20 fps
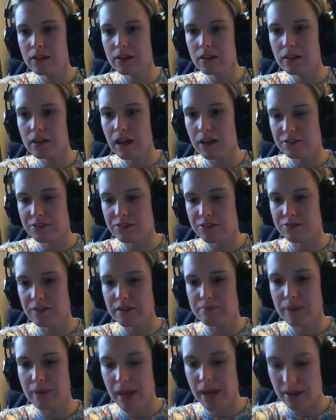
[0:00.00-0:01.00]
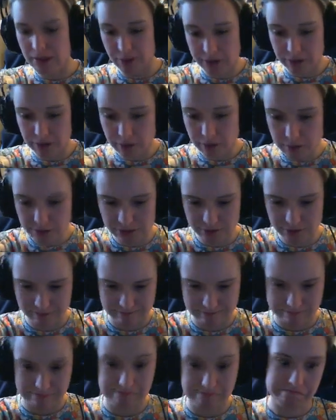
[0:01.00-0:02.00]
Has a faint pattern on it. Oops.
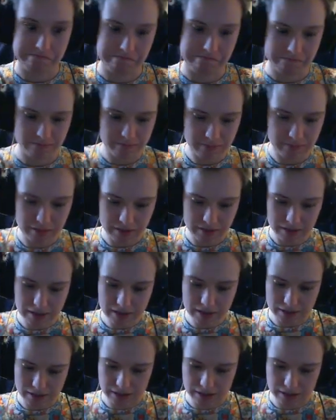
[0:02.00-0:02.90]
And